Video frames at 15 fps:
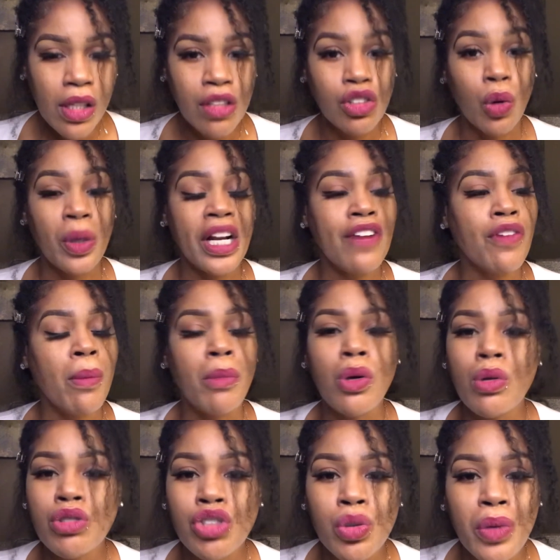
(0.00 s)
So whatever
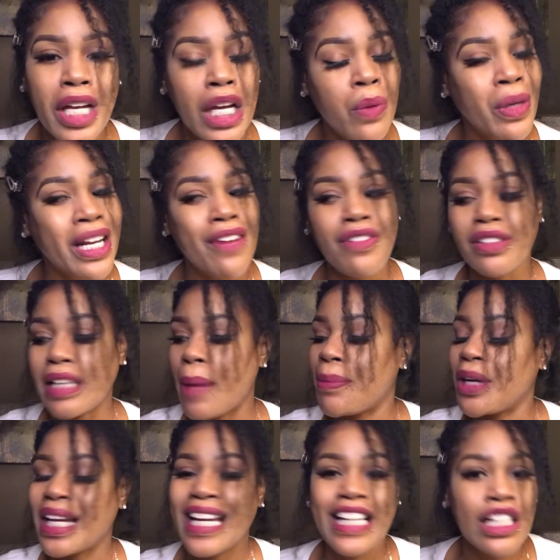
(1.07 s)
mood you in, whatever type
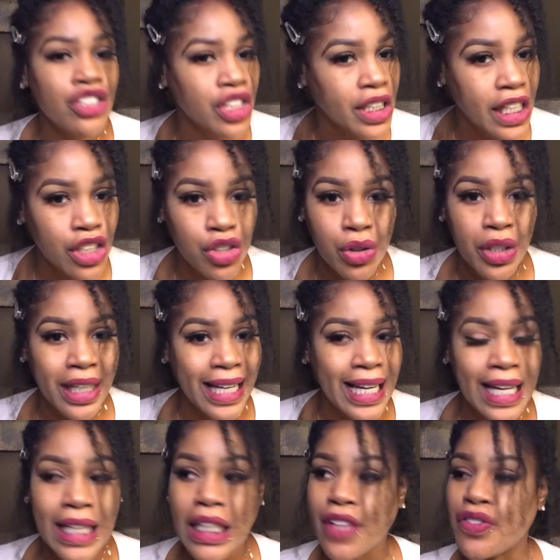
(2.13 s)
of energy that you're
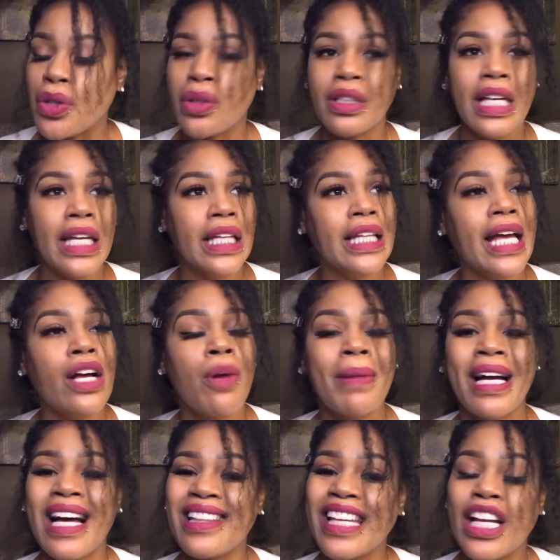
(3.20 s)
in, if you're thinking like, oh
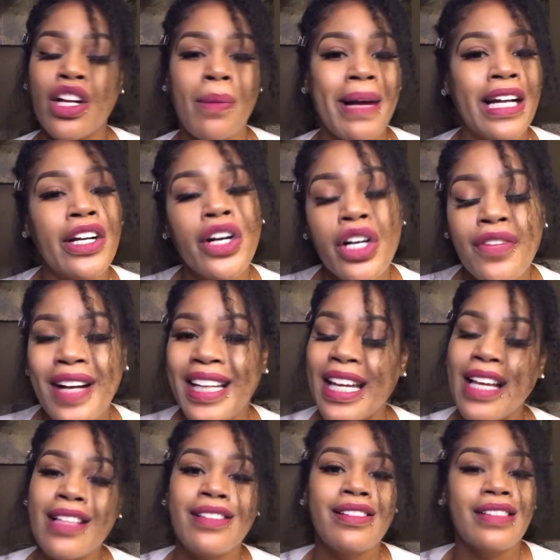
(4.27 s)
my God, they get on my nerve. I
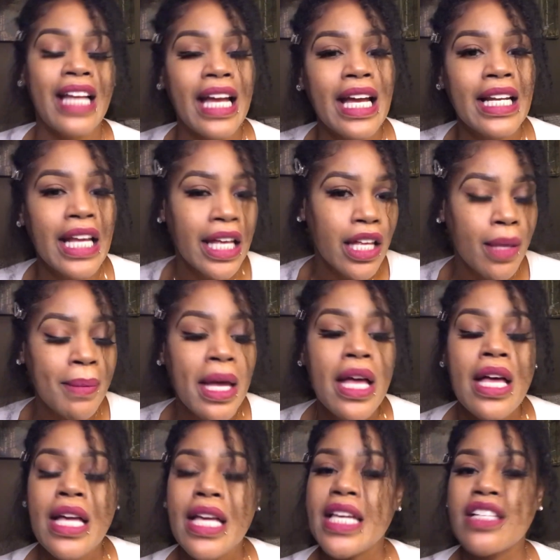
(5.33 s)
can't stand him.
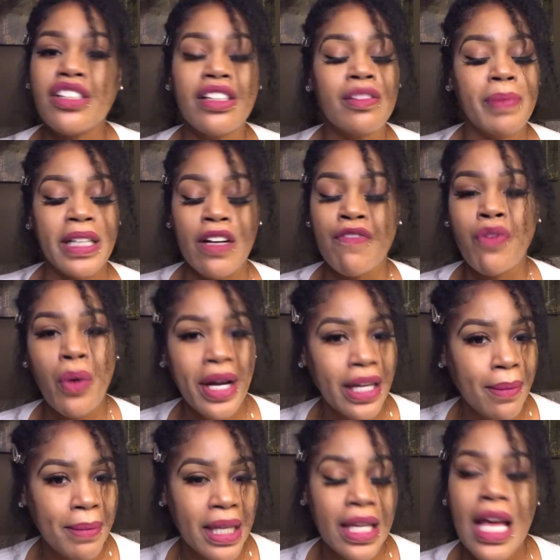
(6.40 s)
He's just been
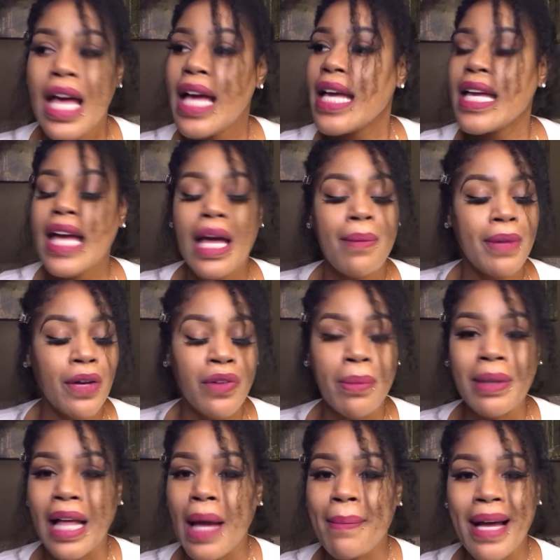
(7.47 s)
avoiding me. He ain't been
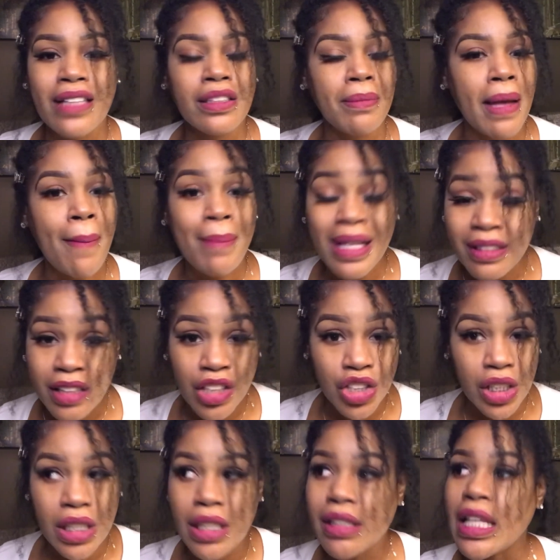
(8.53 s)
replying back to my
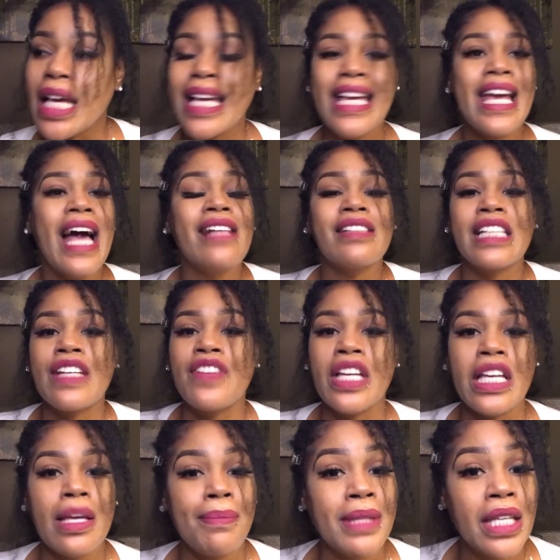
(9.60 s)
messages. He hasn't even
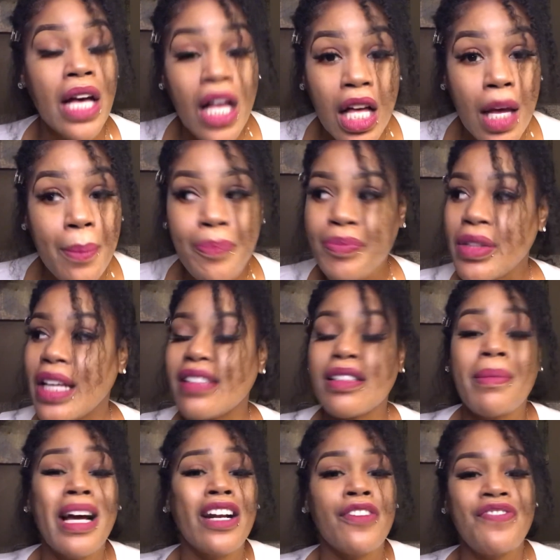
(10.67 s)
hit me up. As a
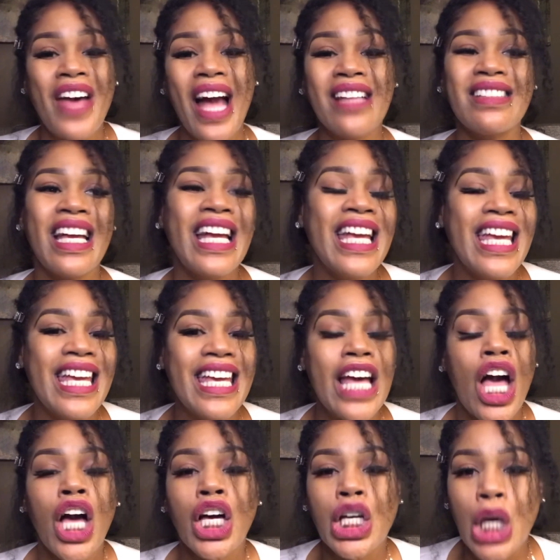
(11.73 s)
matter of fact, he
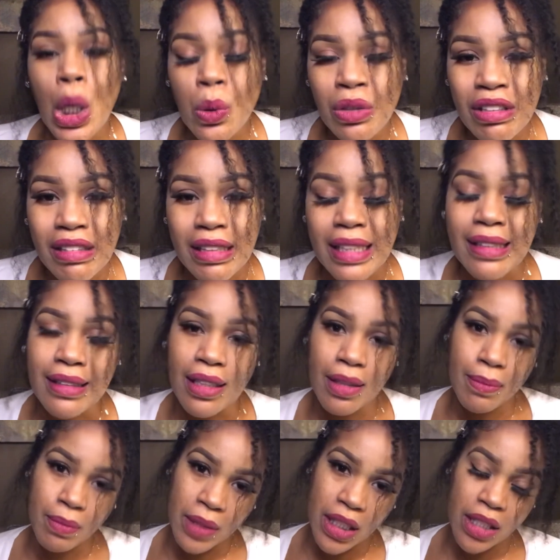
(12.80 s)
ghosted
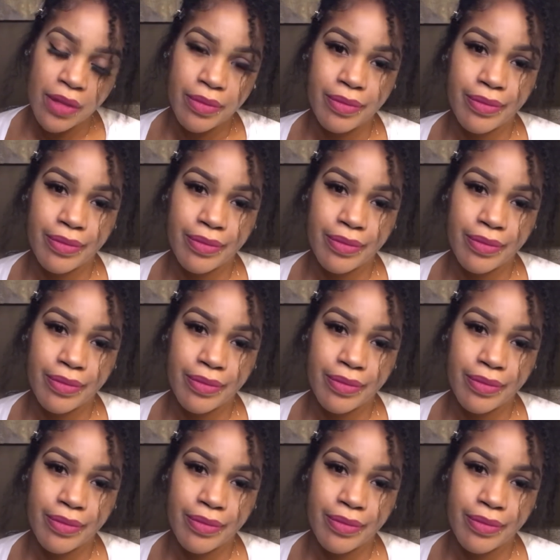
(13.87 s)
me.